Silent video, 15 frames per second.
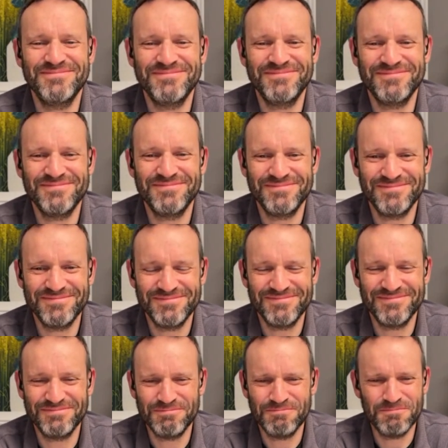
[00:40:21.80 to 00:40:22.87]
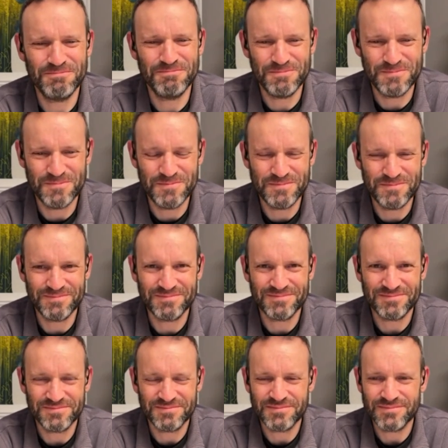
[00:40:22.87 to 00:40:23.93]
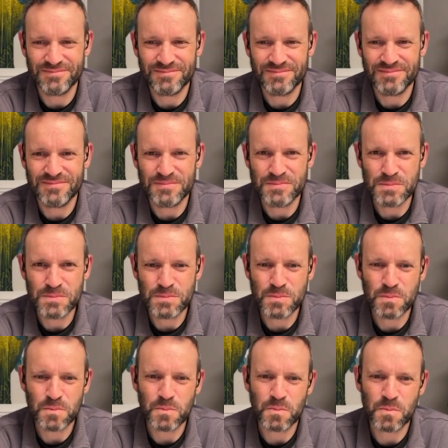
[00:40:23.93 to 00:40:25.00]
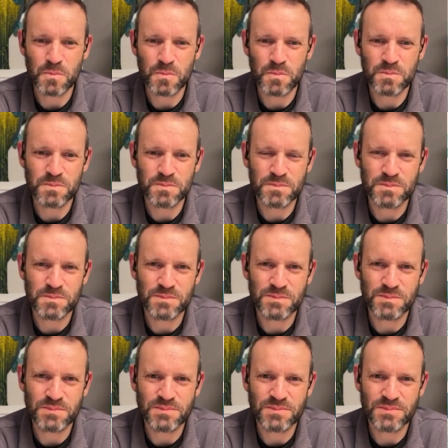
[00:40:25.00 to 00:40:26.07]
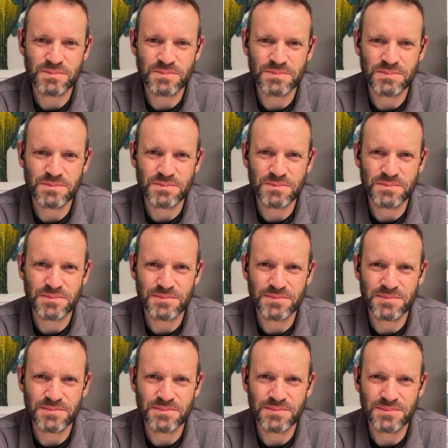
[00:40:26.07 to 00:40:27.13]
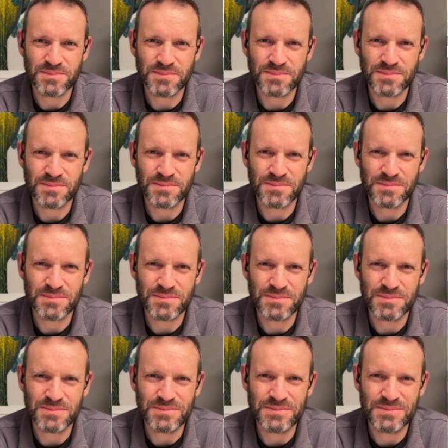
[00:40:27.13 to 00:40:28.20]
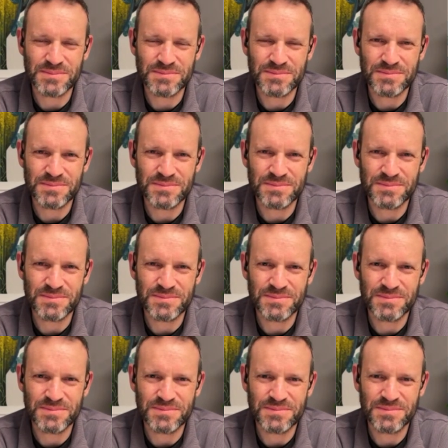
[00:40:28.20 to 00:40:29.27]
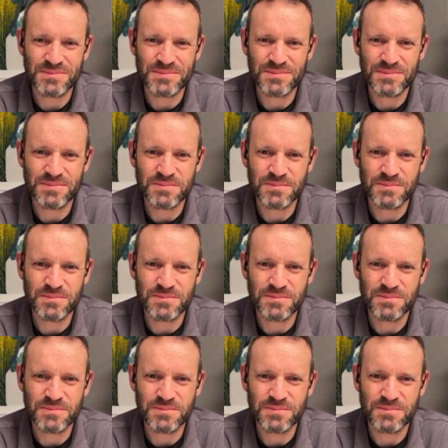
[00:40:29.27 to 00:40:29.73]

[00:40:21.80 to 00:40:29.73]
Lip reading: (not speaking)